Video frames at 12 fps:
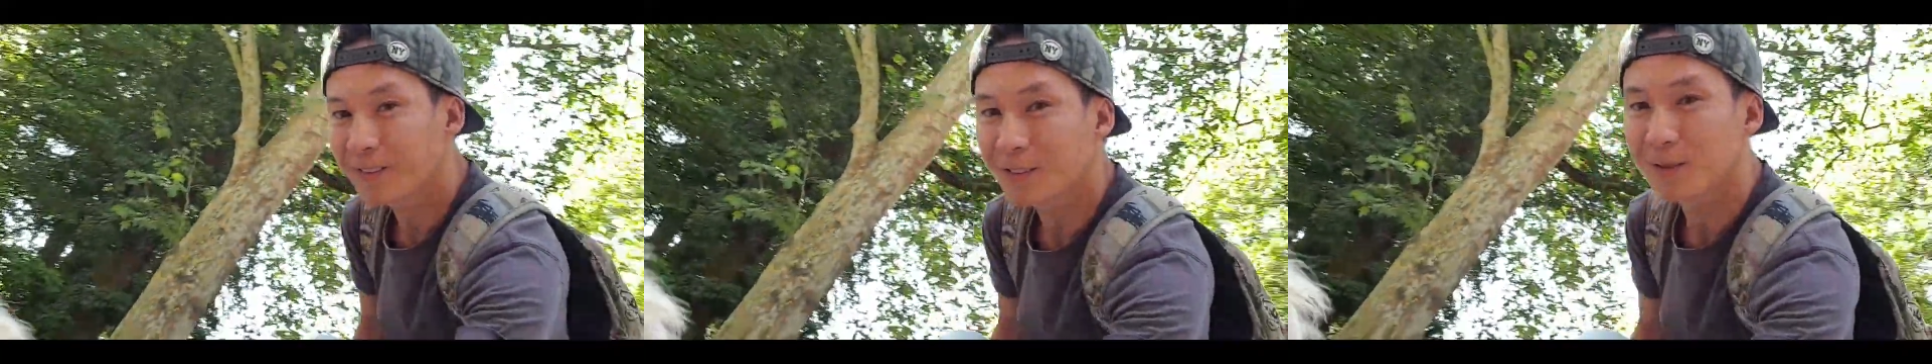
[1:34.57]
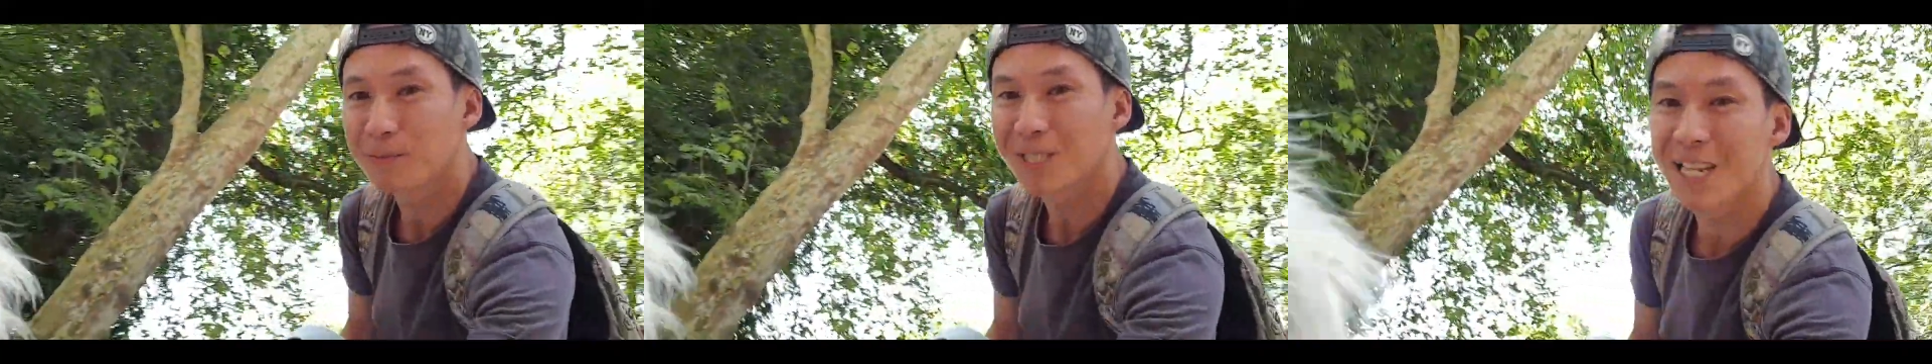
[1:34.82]

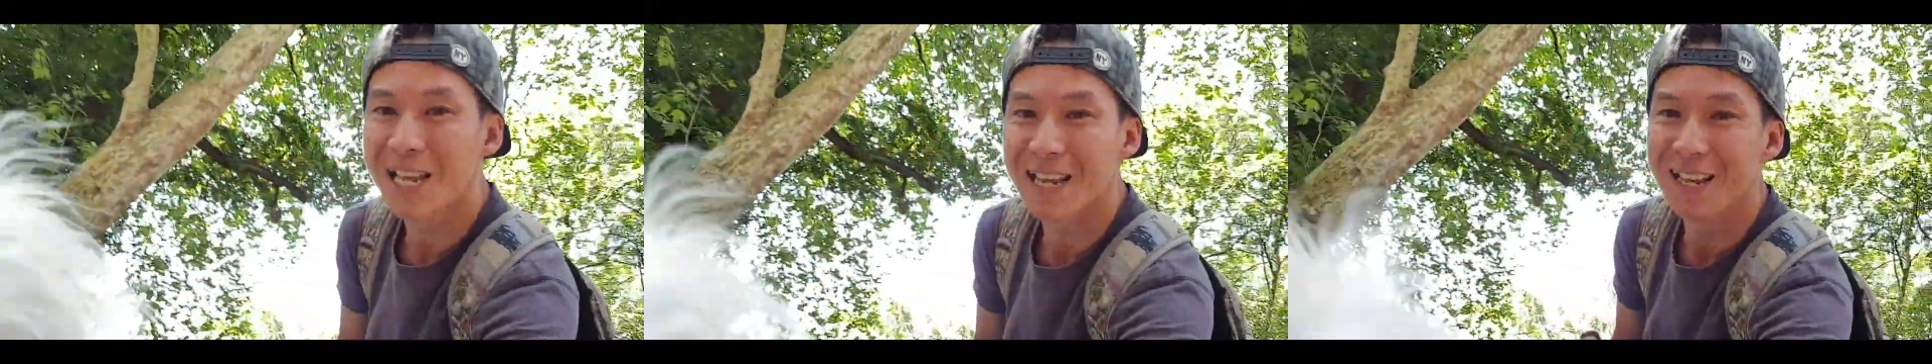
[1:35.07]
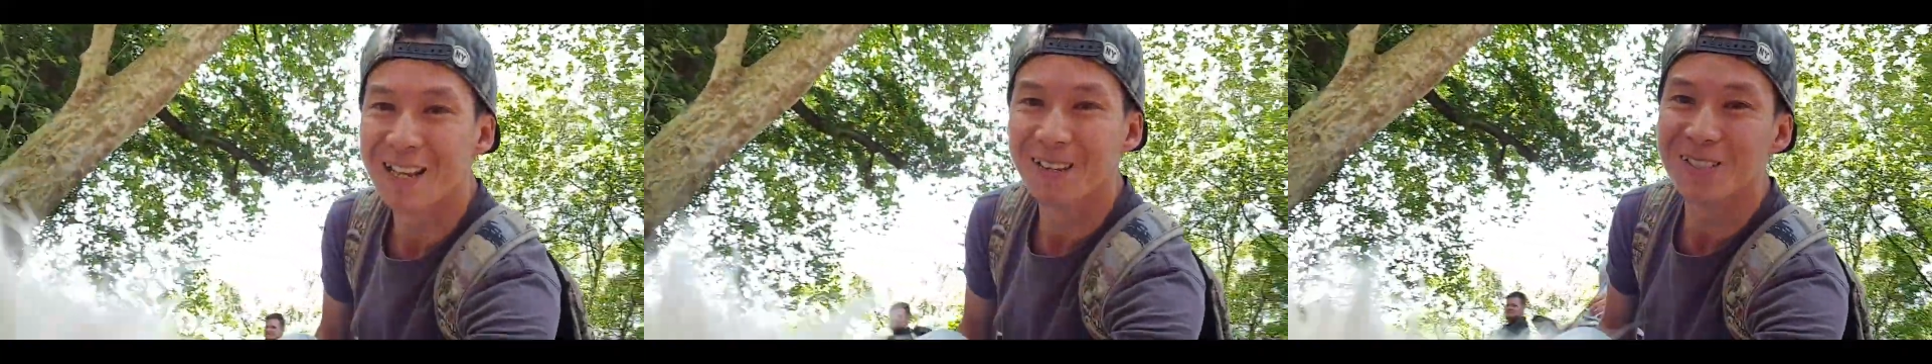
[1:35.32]
Come say
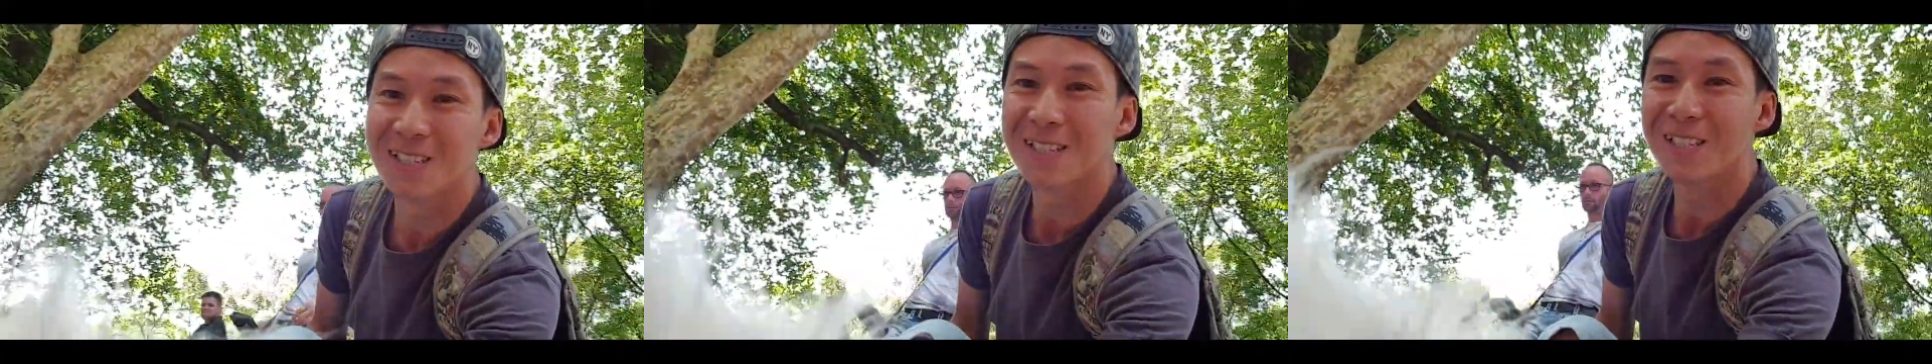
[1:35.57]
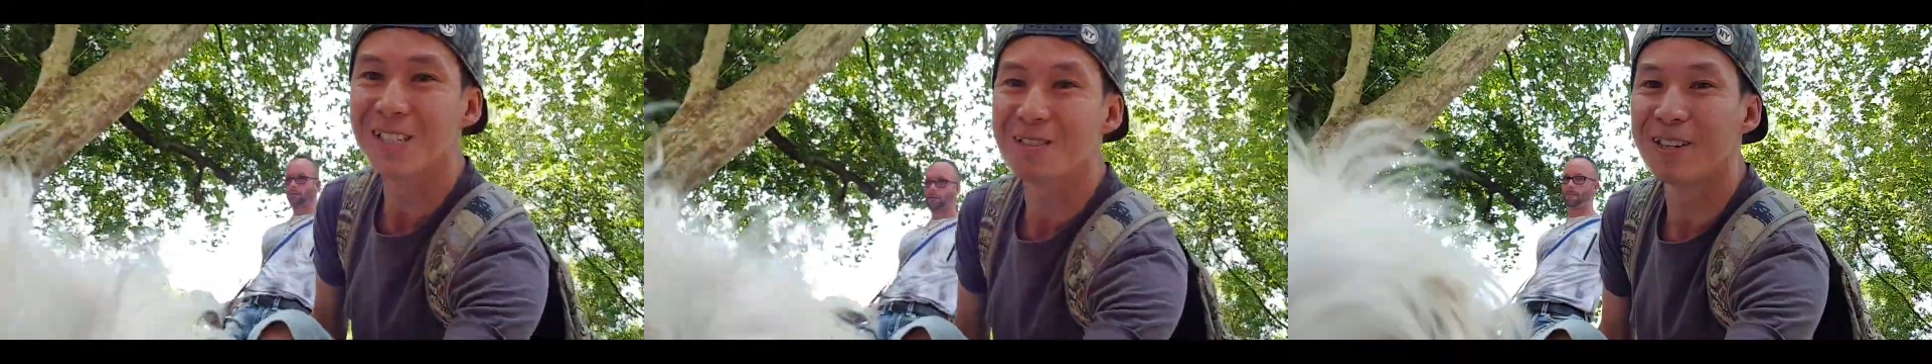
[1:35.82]
hello to
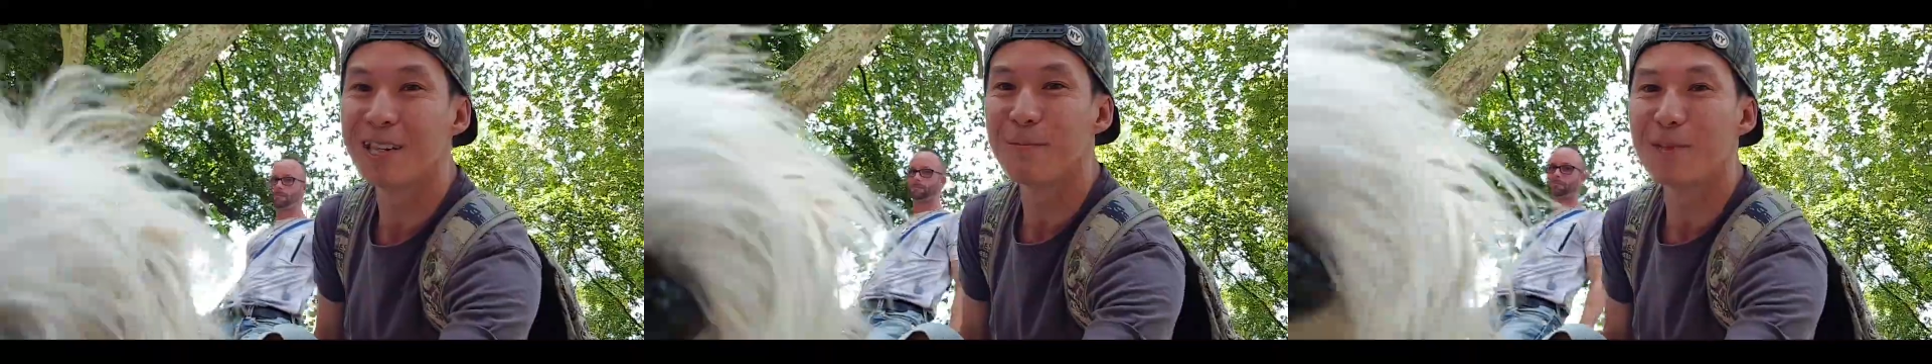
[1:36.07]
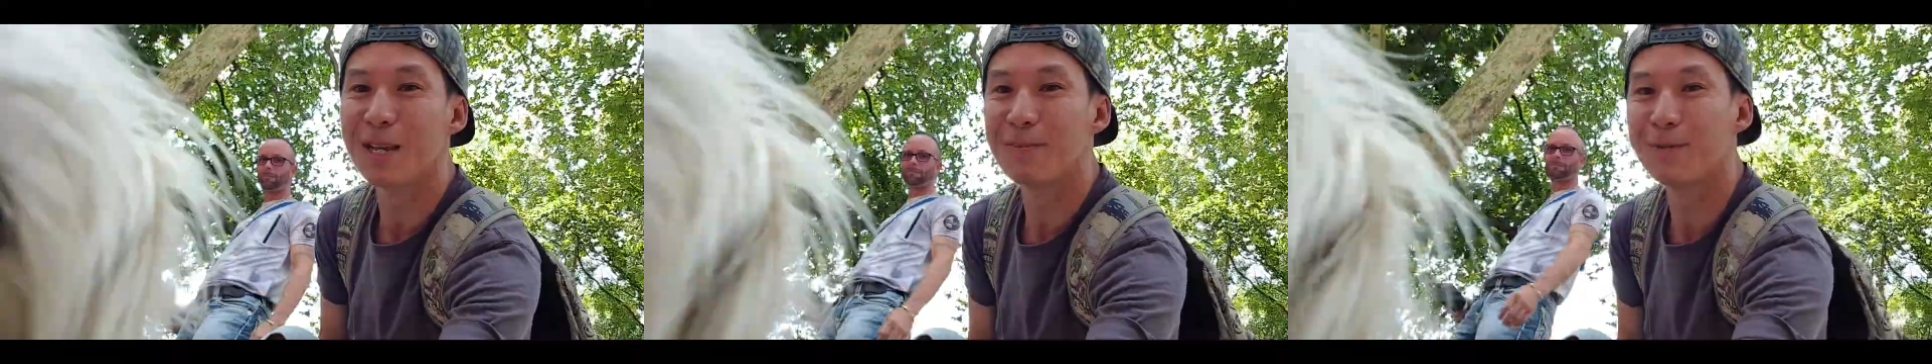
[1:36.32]
the screen,
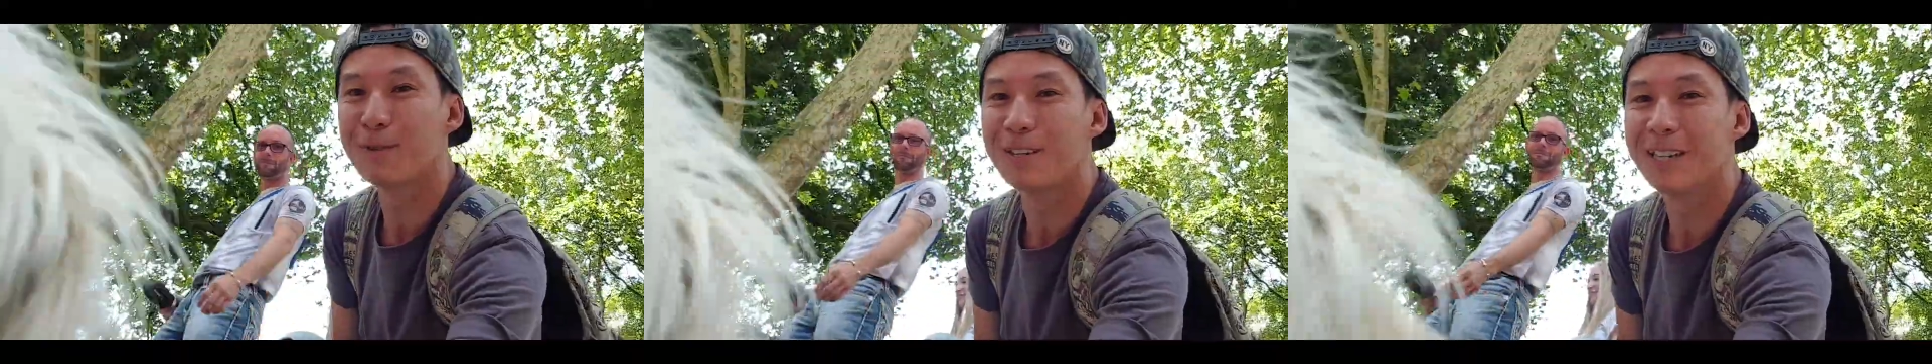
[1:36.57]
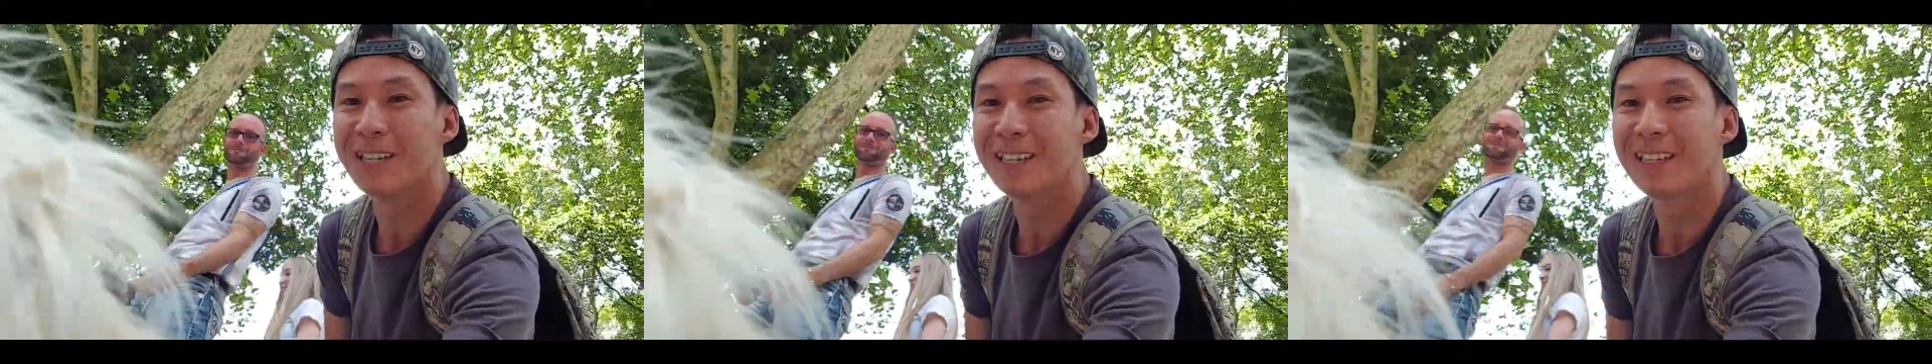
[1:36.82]
baby boy.